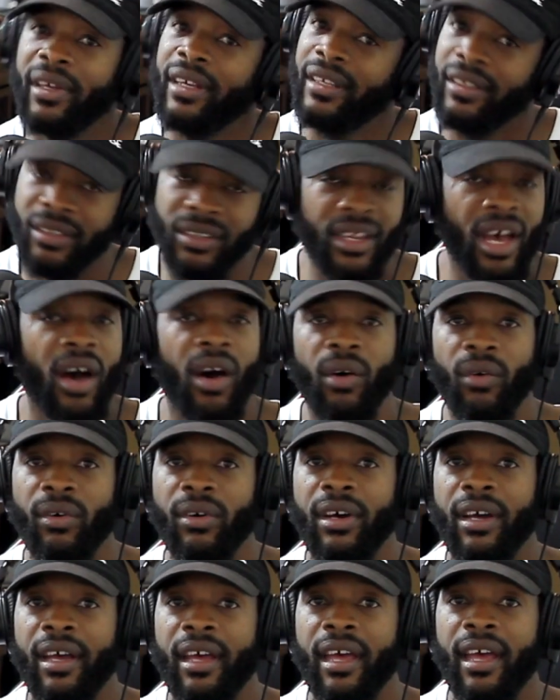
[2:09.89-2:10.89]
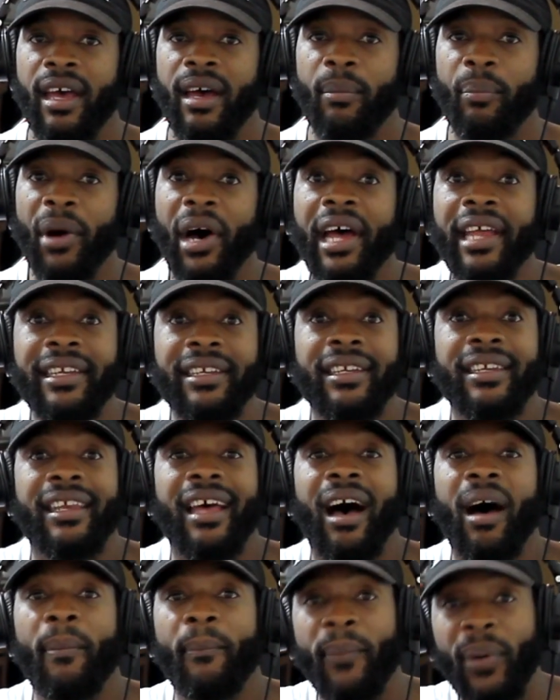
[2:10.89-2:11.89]
No, but
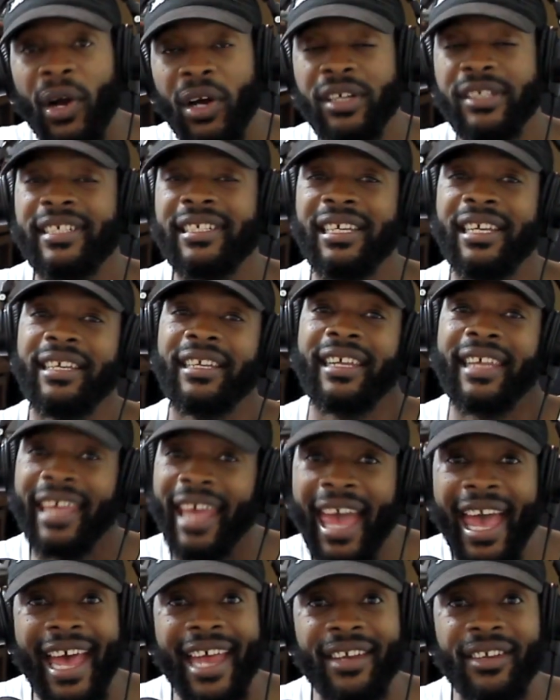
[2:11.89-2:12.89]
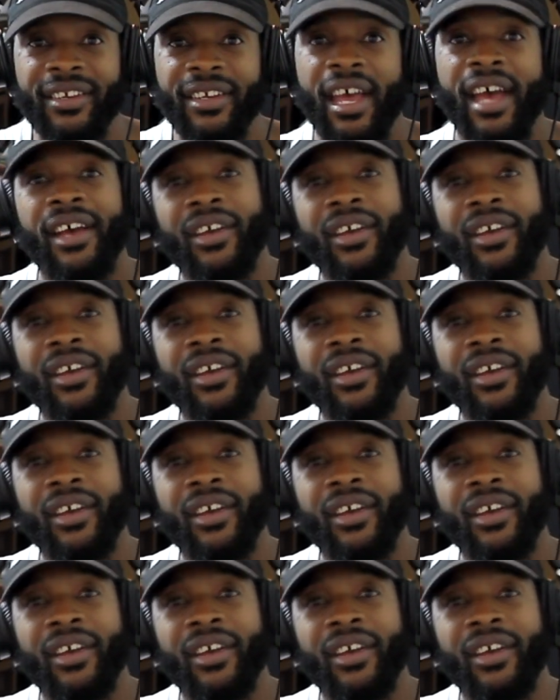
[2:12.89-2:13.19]
a person can